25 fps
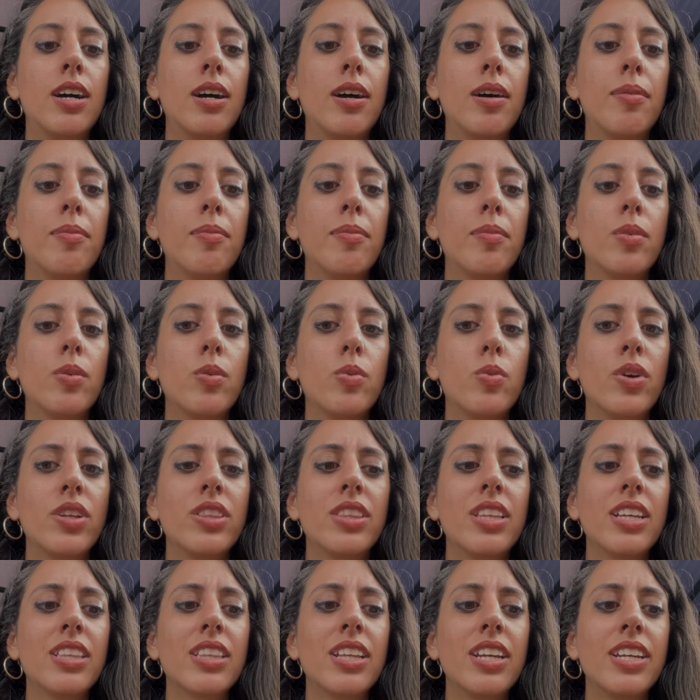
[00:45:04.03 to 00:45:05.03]
one thing that
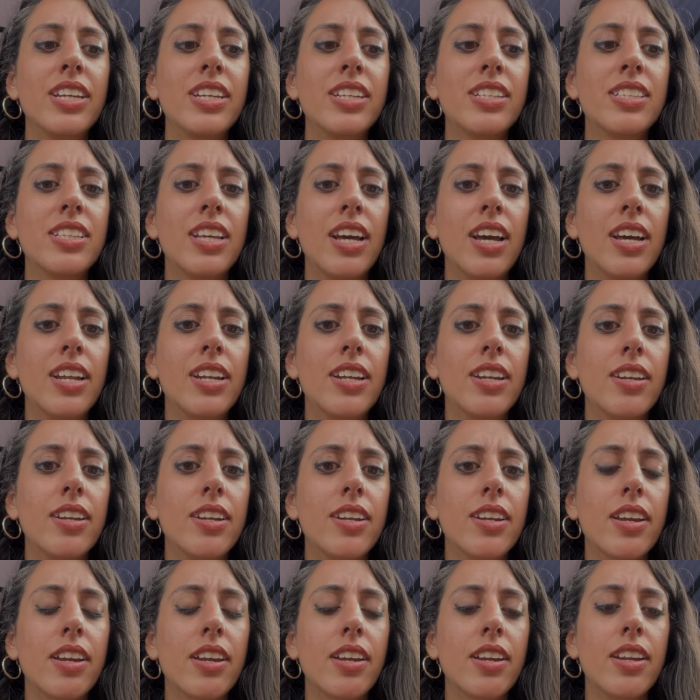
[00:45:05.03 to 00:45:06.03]
he said,
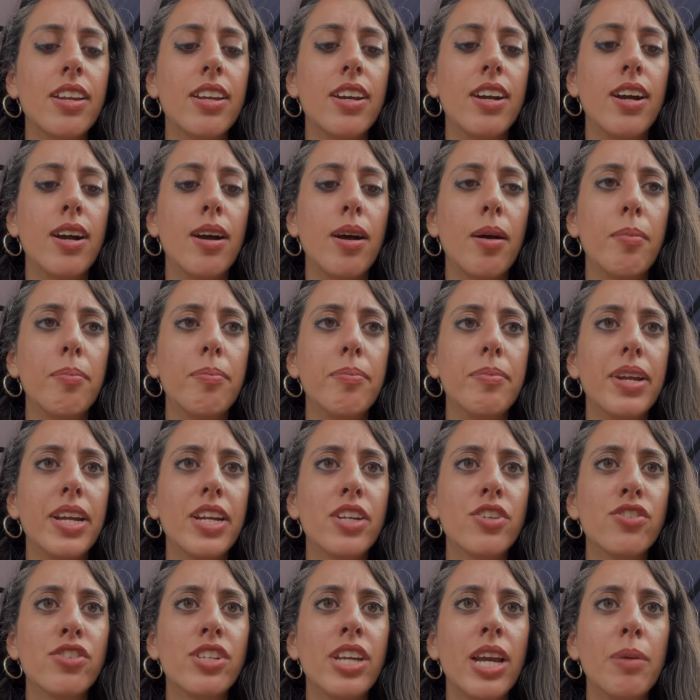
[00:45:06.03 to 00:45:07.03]
Andrew Tate
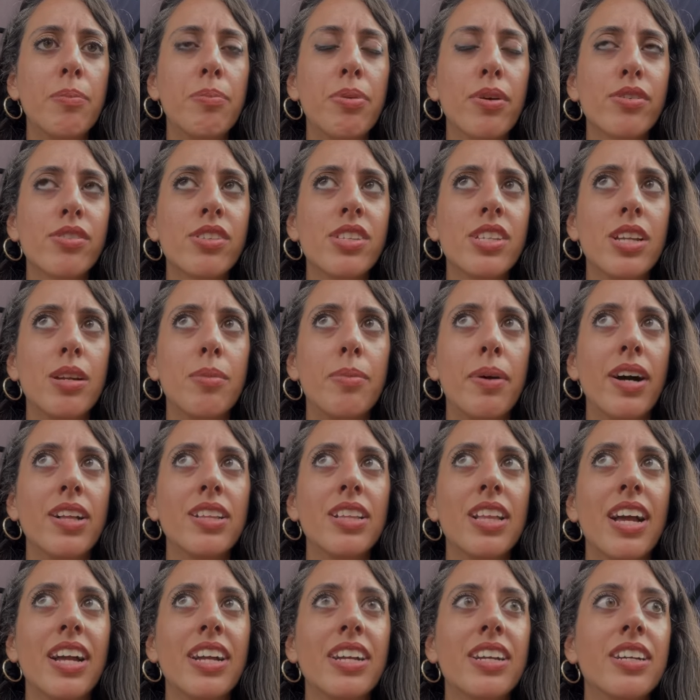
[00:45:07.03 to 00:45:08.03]
posted about, like,
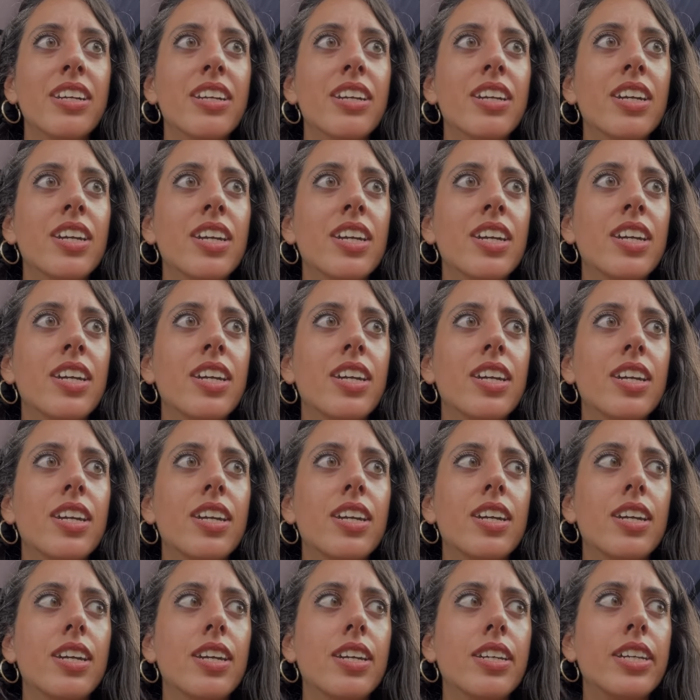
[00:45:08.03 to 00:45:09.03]

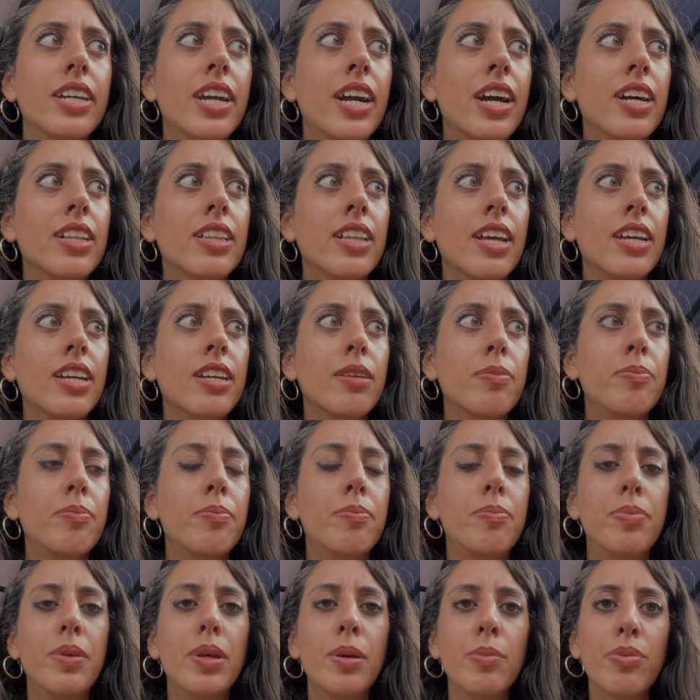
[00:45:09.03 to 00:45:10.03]
yeah, like,
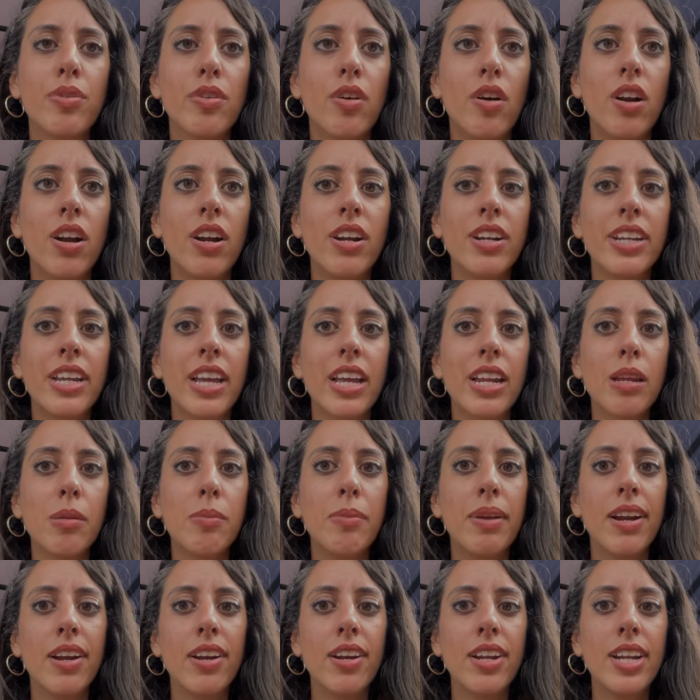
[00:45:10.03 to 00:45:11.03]
people aren't getting
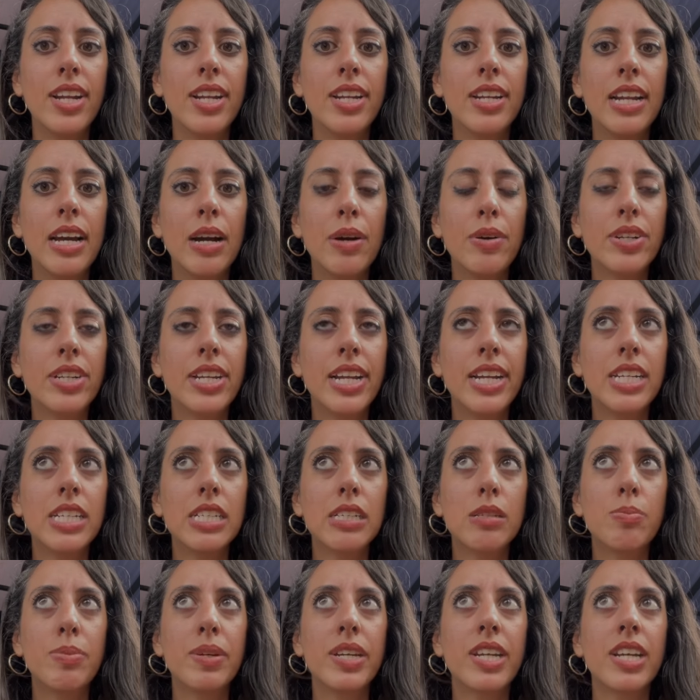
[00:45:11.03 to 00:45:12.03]
married nowadays
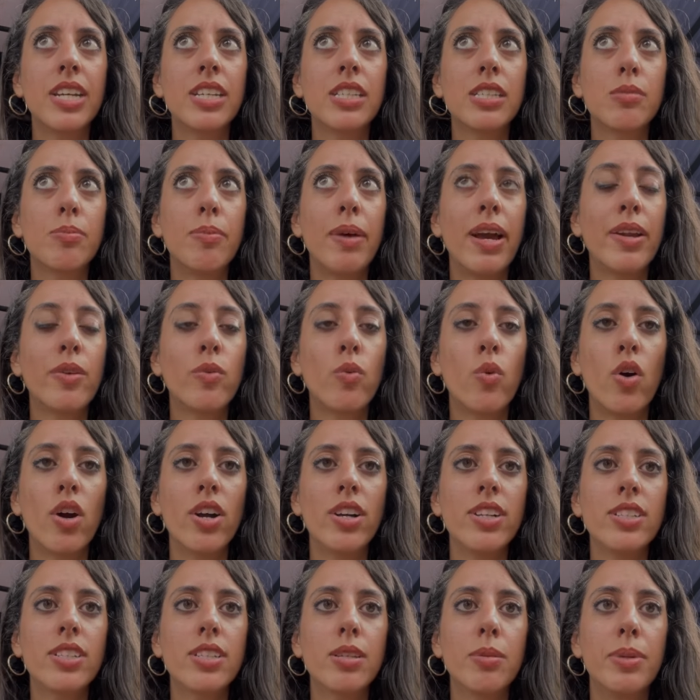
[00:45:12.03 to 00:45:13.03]
because men want to
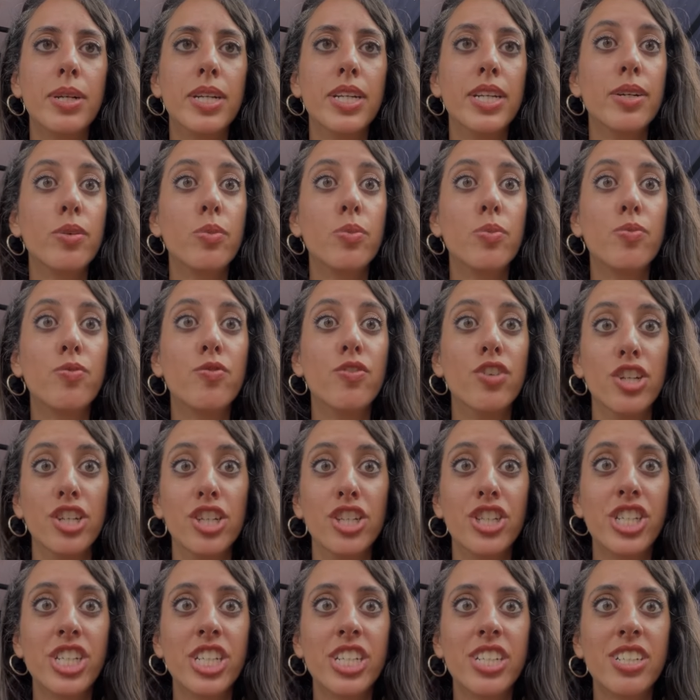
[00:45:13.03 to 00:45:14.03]
marry
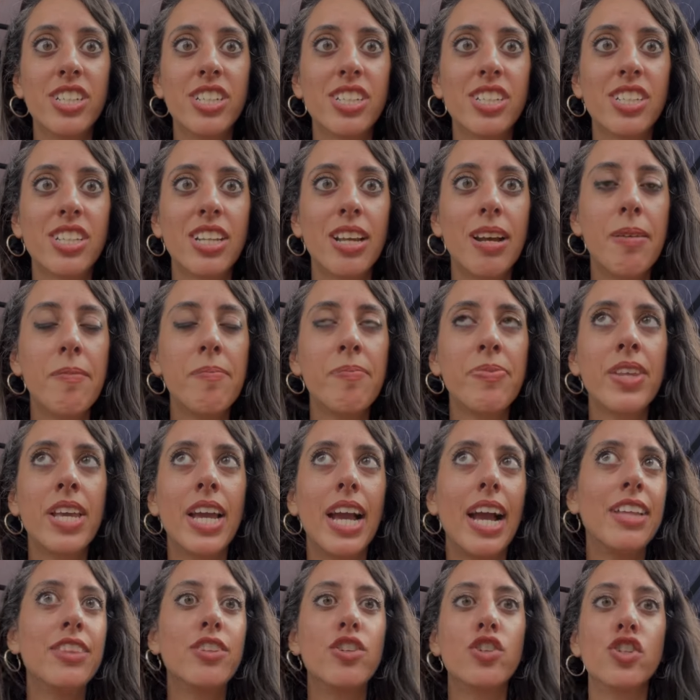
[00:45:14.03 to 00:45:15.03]
virgins, and there's
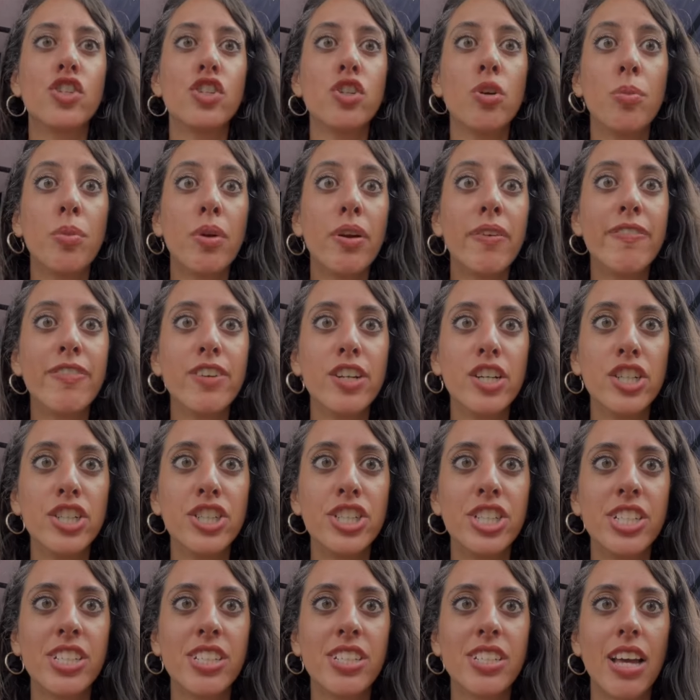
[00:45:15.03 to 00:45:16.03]
no more virgins
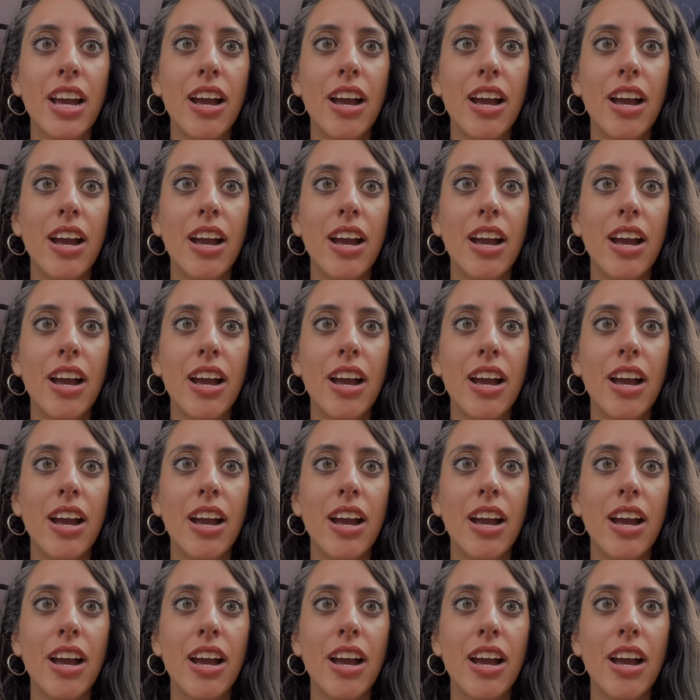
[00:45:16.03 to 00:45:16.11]
left.